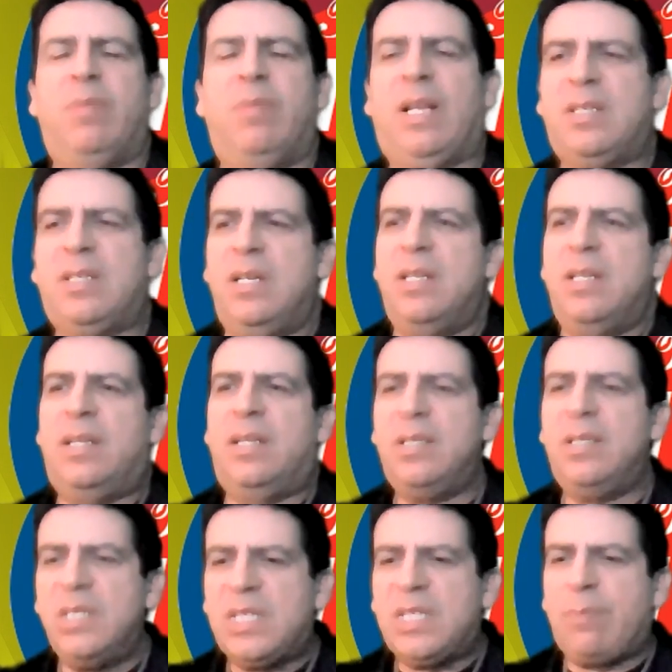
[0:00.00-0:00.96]
because
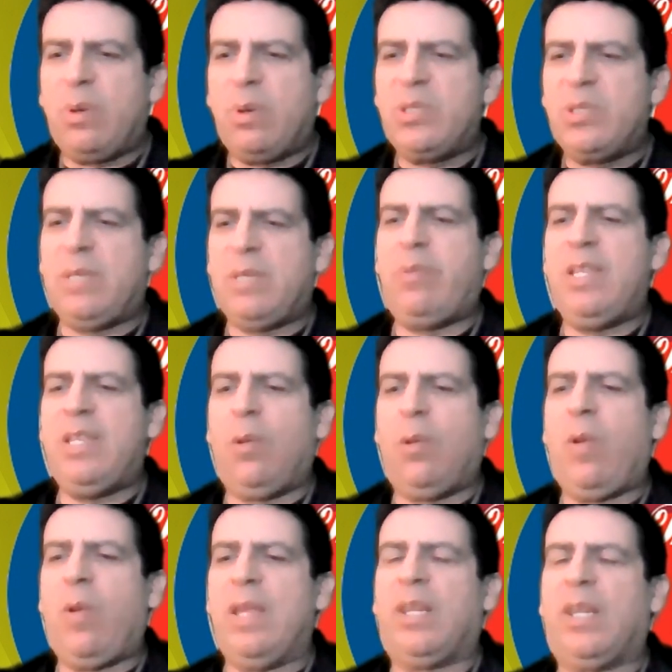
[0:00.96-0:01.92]
this is supposed to be
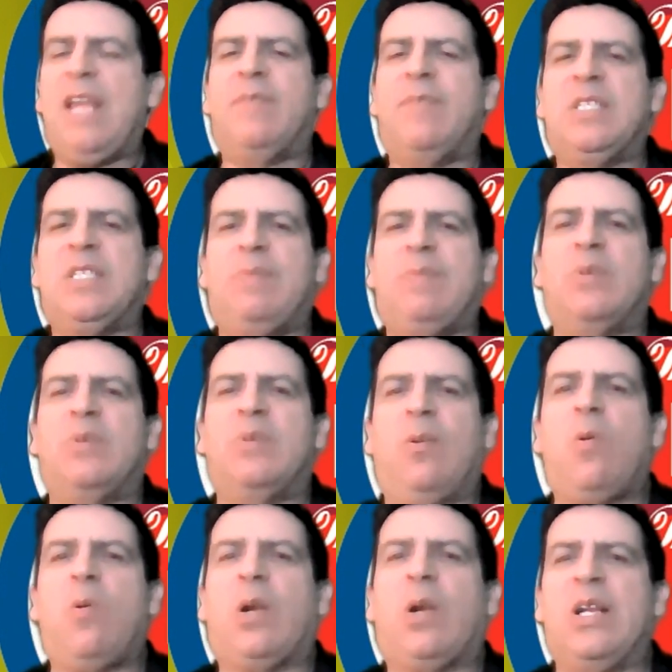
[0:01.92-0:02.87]
the way life is supposed
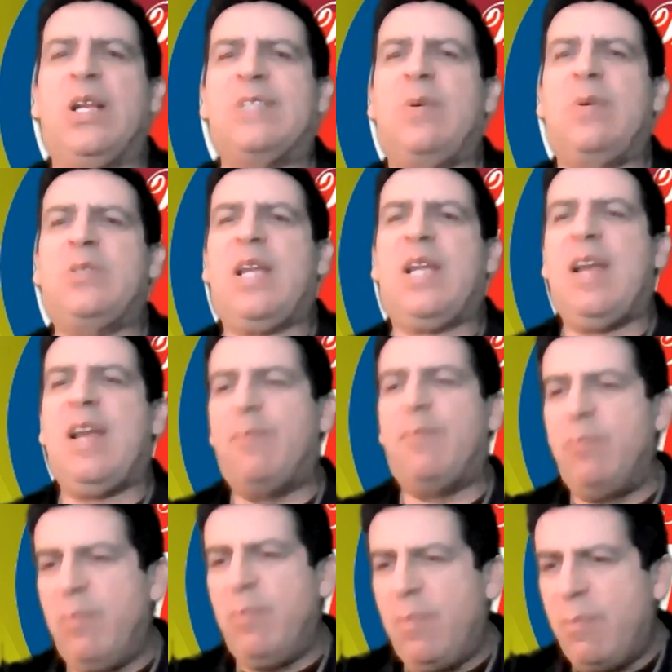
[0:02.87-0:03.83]
to work. You're supposed to have
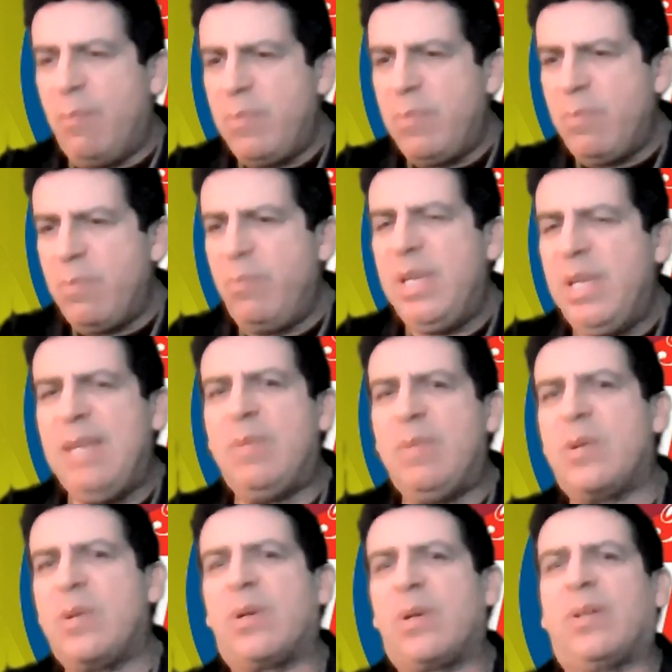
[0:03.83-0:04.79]
many
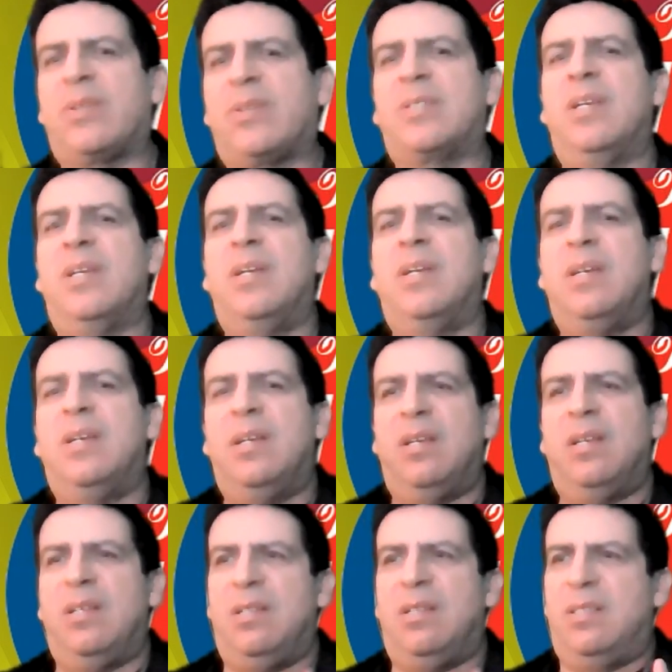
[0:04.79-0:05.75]
miracles,
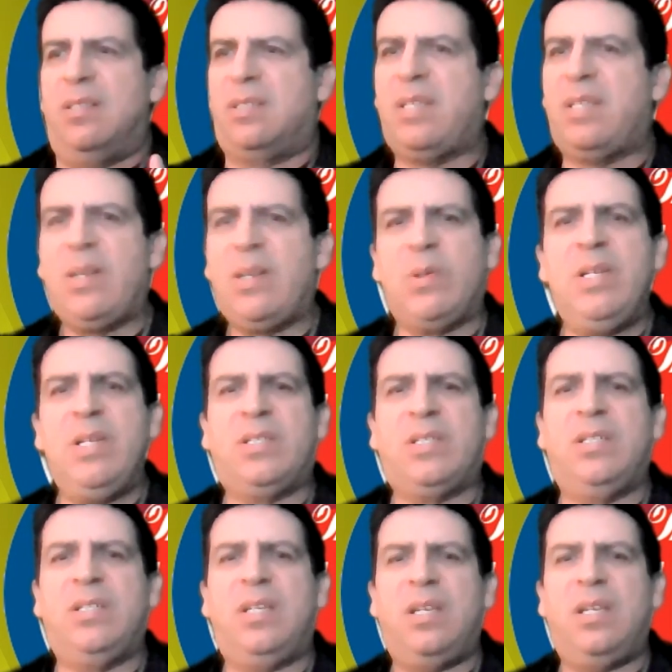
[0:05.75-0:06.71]

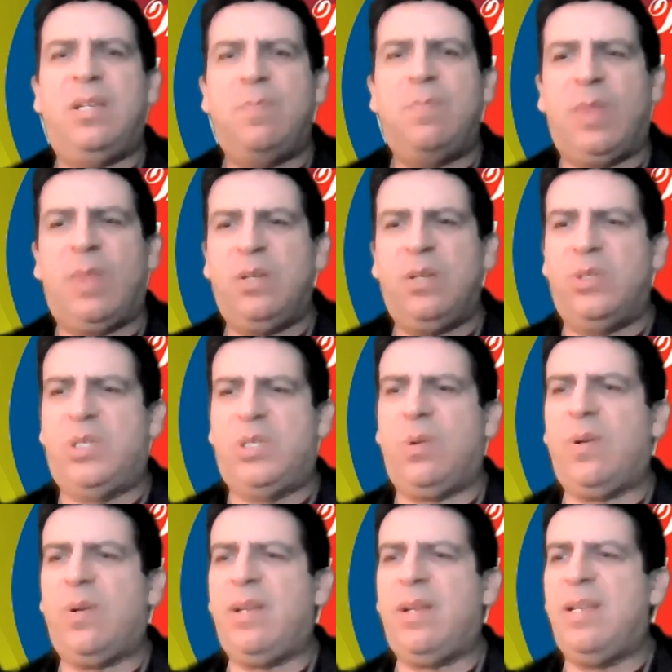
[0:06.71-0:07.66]
synchronicity,
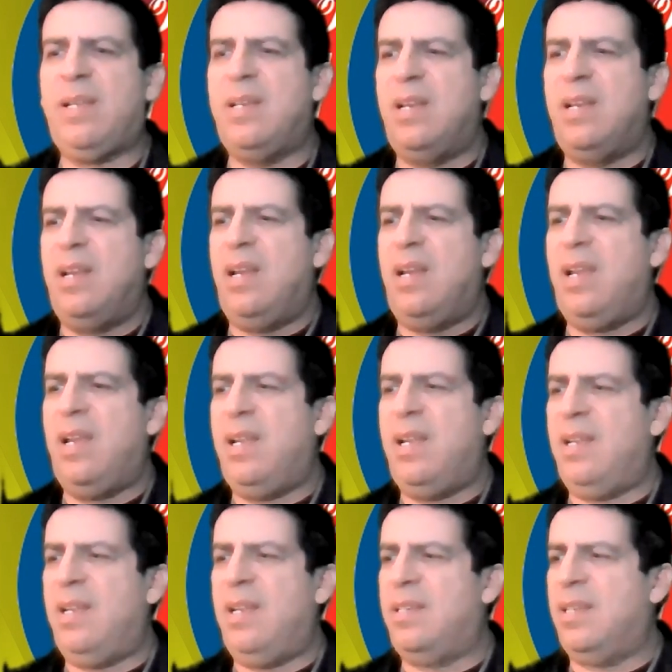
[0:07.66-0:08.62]
joy,
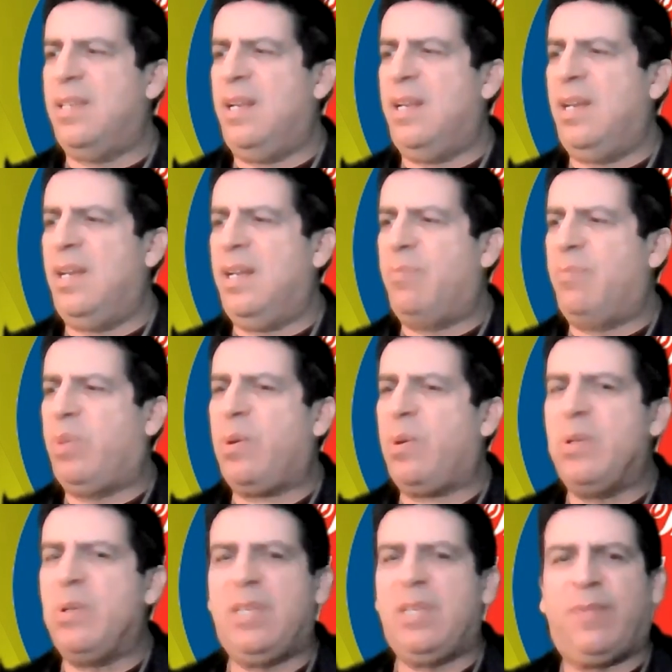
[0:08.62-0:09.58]
and uh,
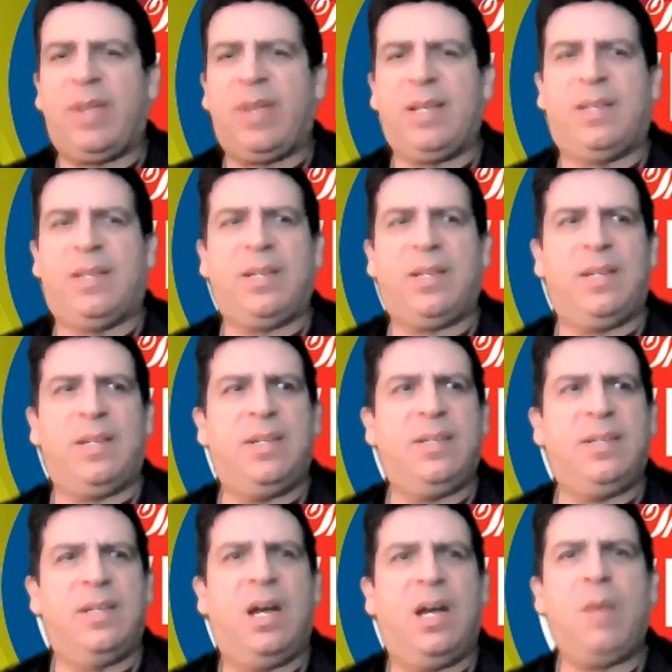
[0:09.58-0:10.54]
periods of like uh,